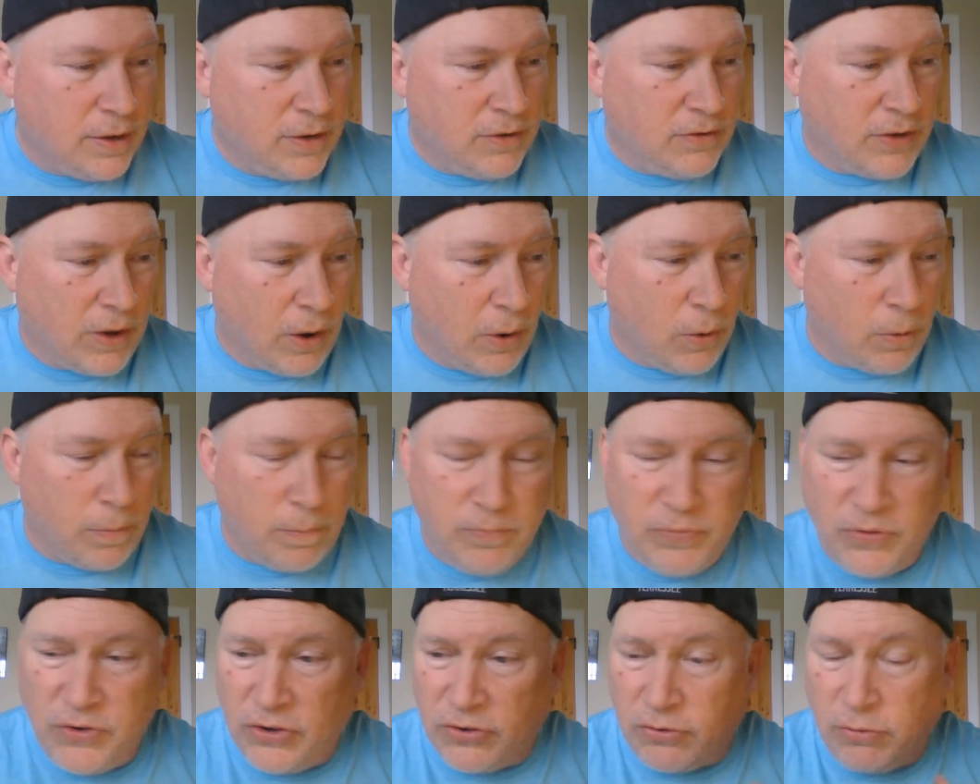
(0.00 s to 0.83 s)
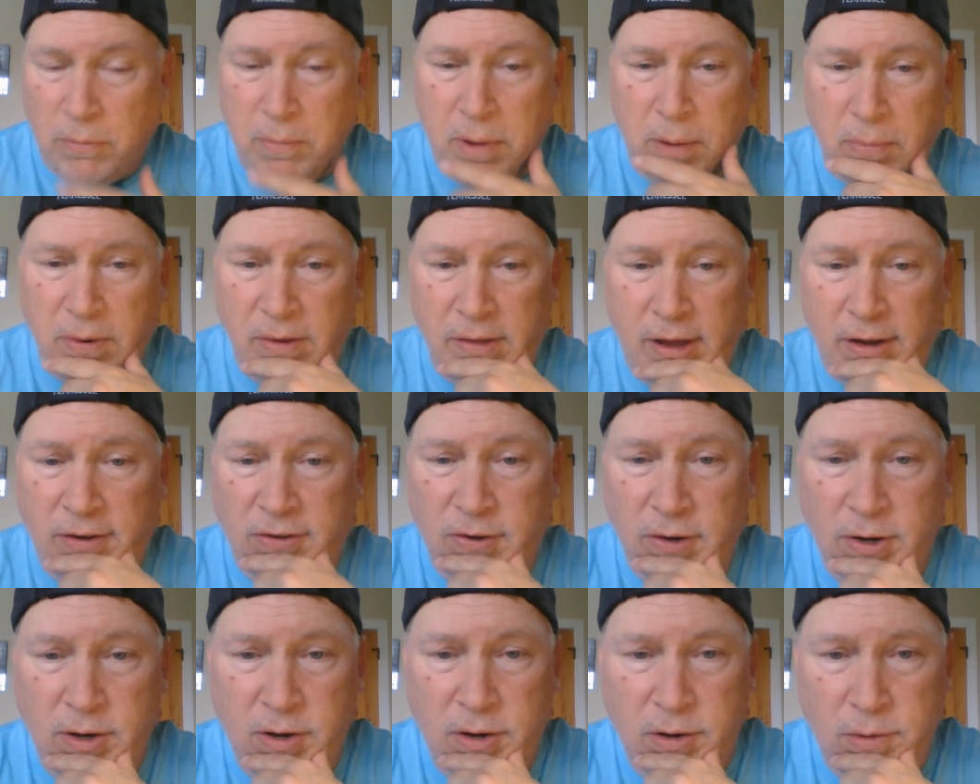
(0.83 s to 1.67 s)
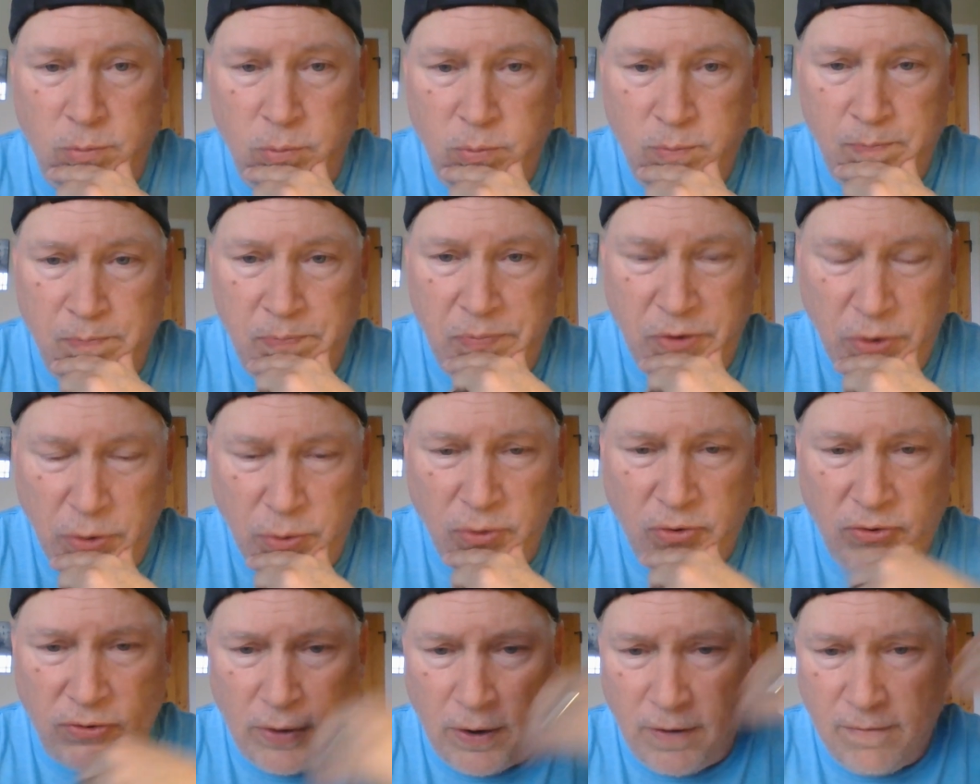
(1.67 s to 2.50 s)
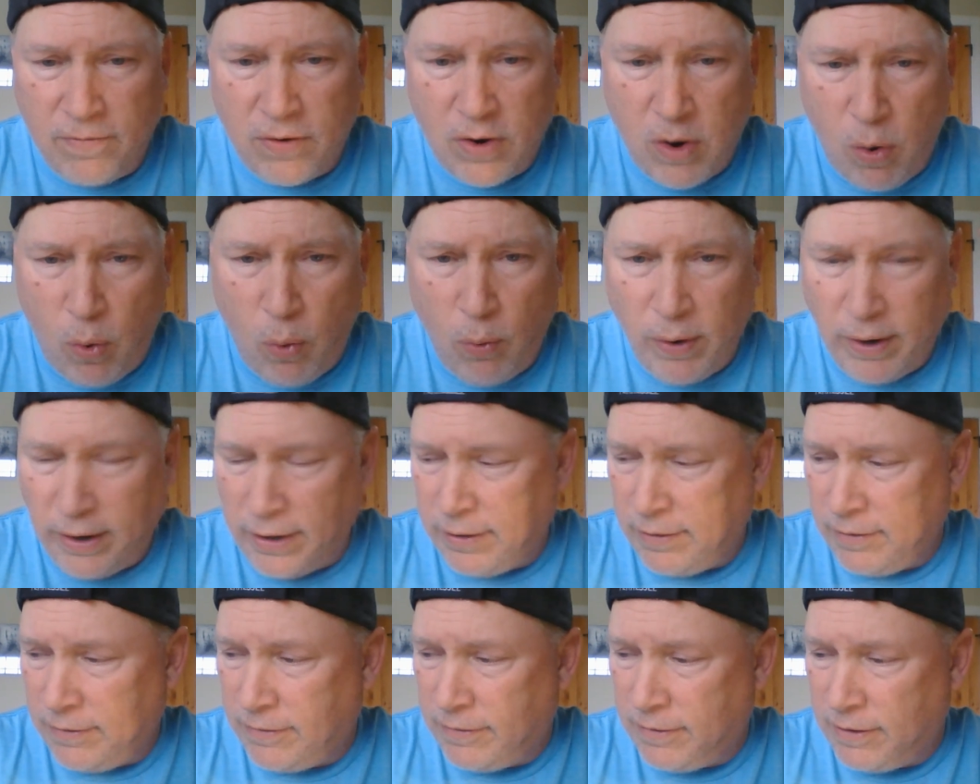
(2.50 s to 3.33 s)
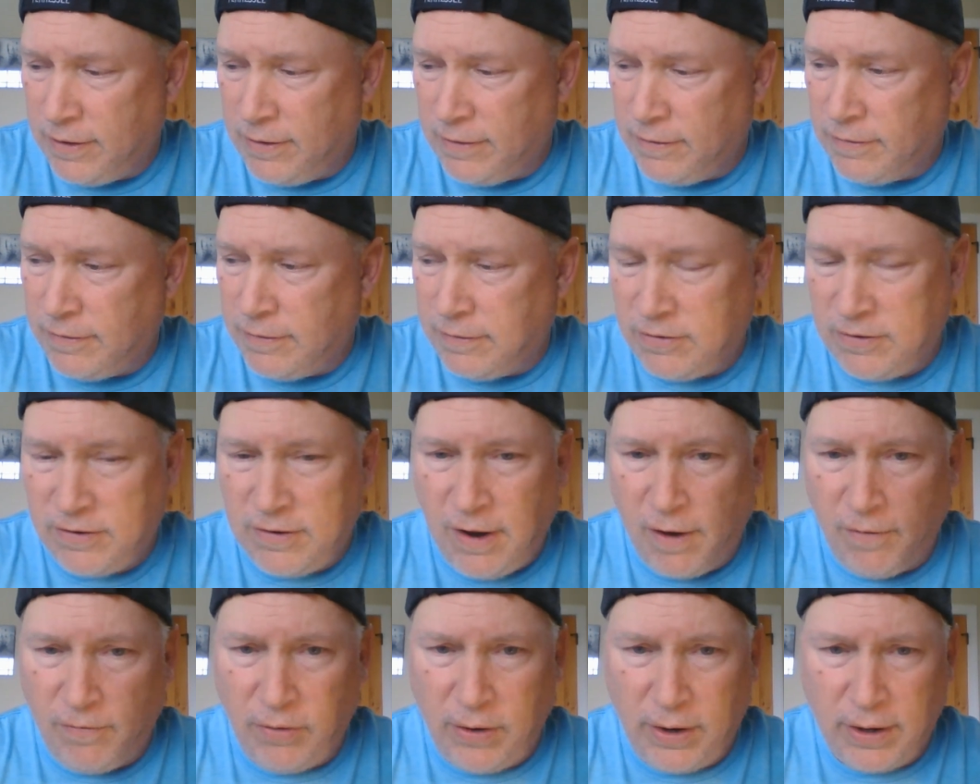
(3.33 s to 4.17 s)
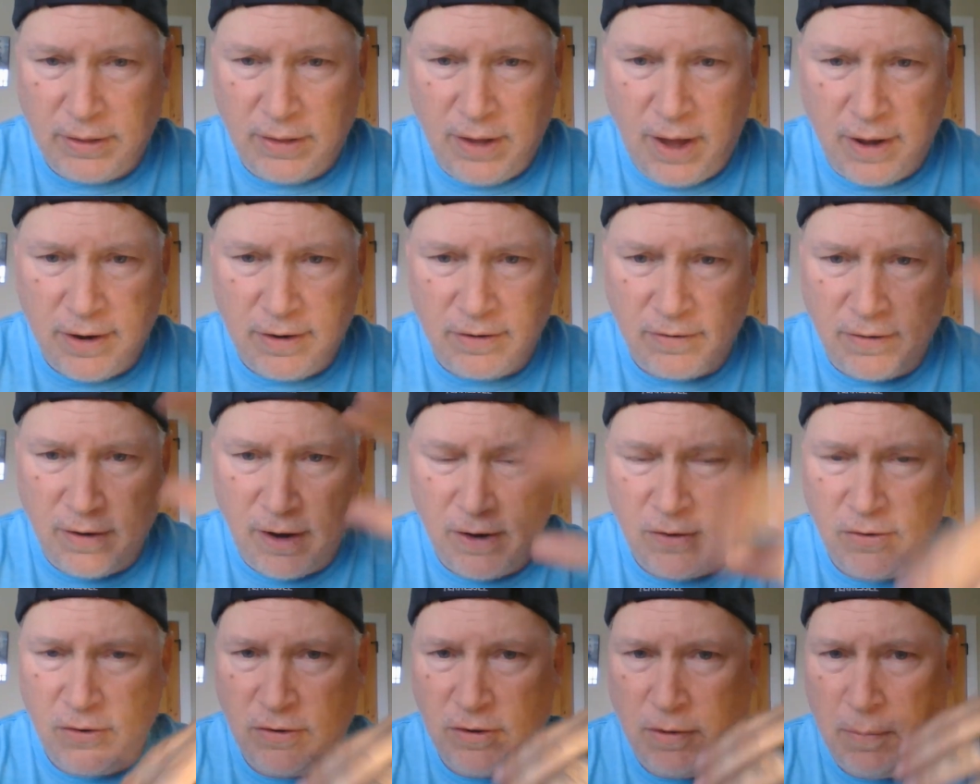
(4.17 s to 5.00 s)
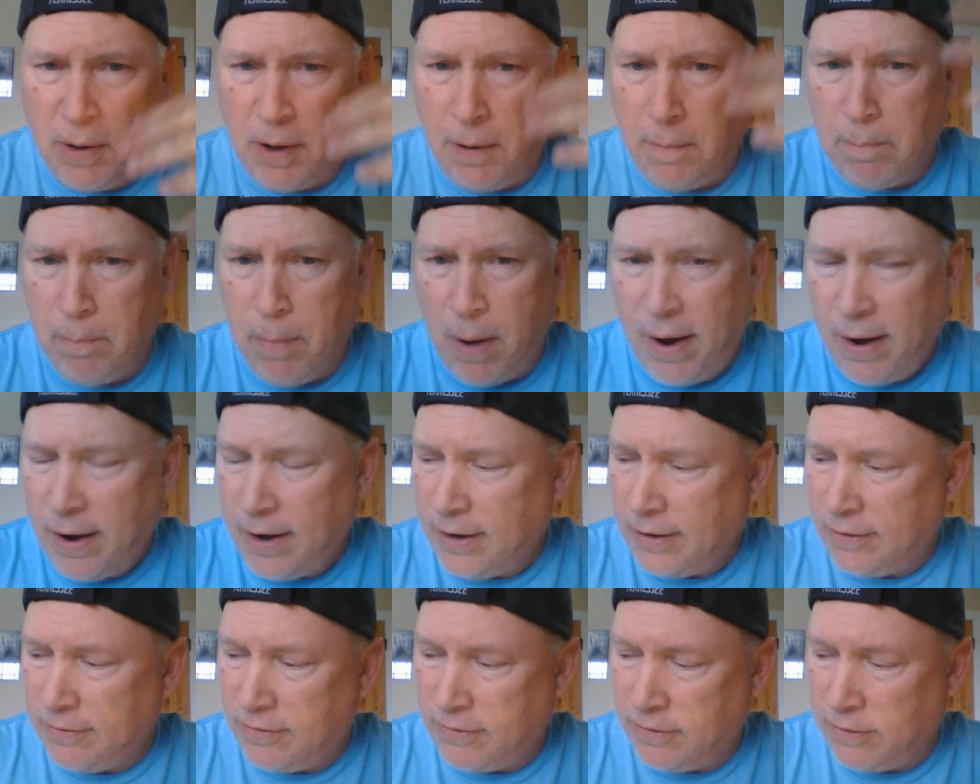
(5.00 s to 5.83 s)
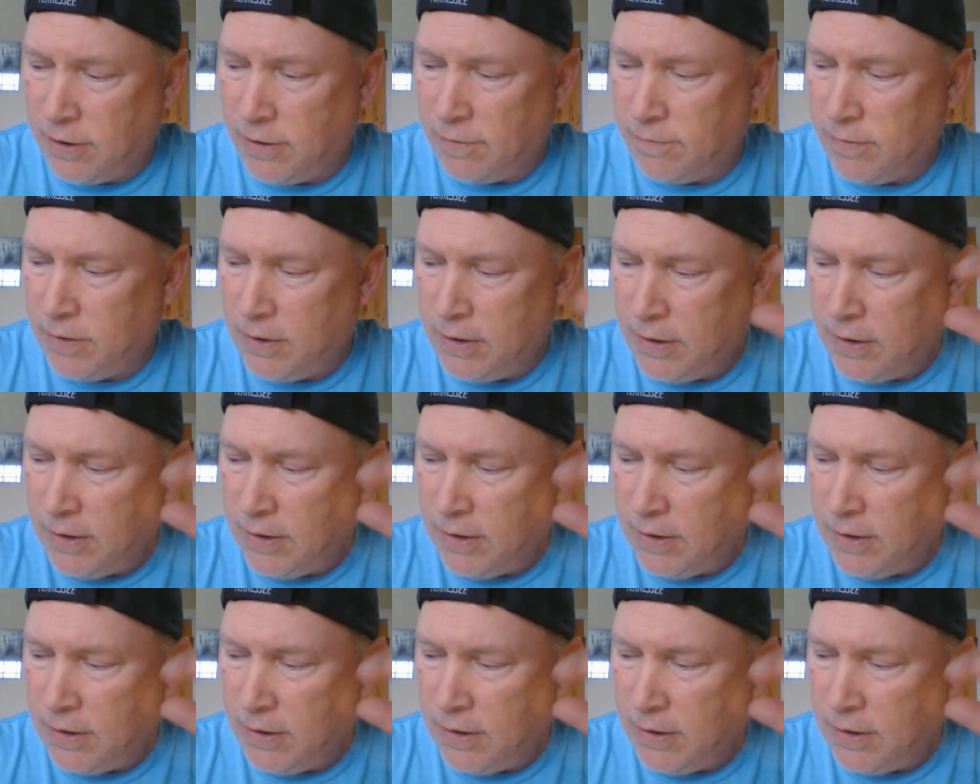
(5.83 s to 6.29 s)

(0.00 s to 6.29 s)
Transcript: So just remember that's a good use of coins is stuff like that. It's not just about buying stuff.